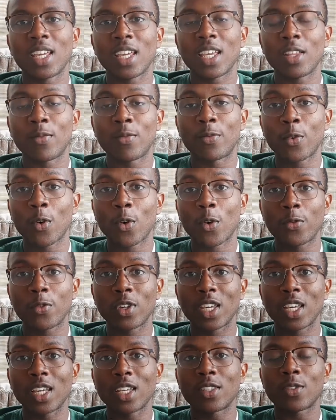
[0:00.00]
In fourth
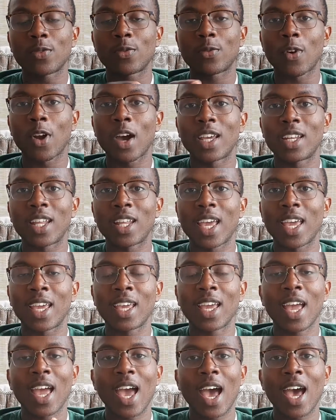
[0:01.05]
year, it's
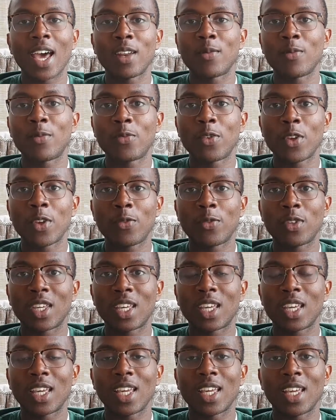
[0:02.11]
Friday. And in fifth
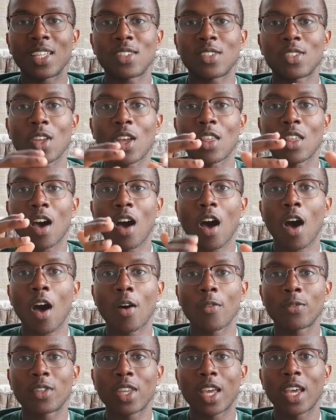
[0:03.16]
year, it's the
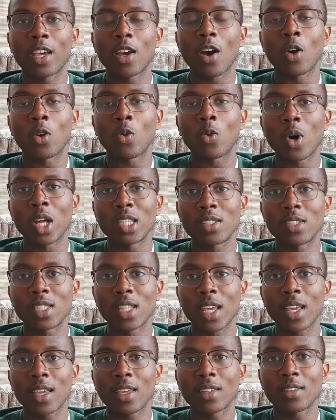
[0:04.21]
half day on
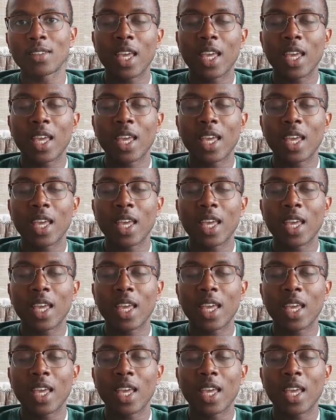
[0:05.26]
Wednesday.